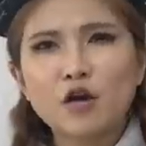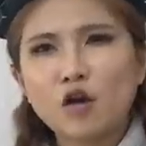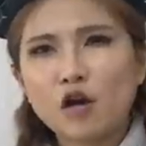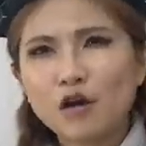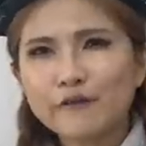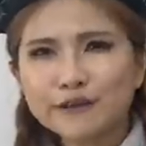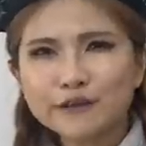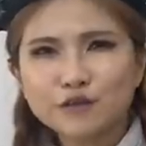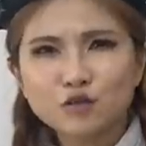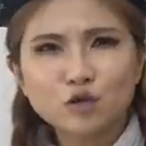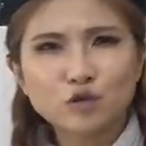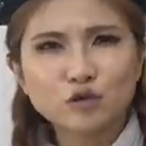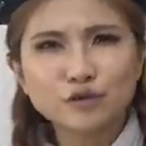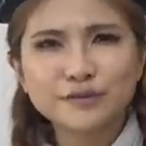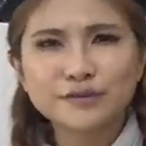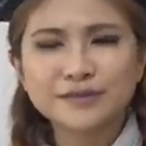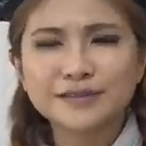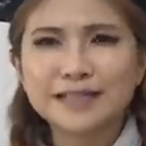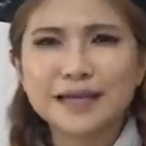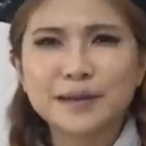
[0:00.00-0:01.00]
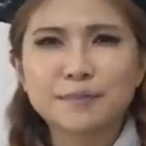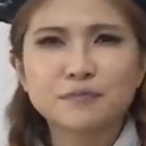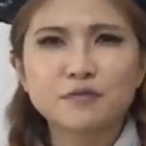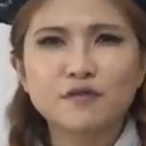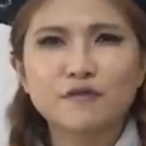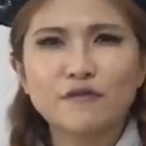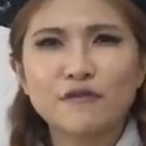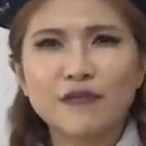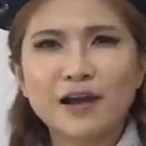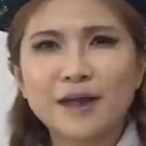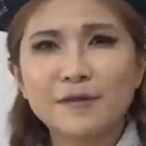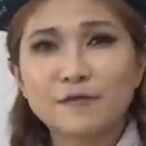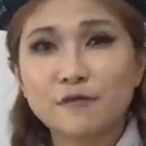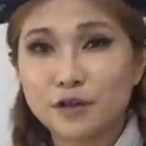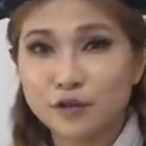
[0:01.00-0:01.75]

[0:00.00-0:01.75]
corridors that provide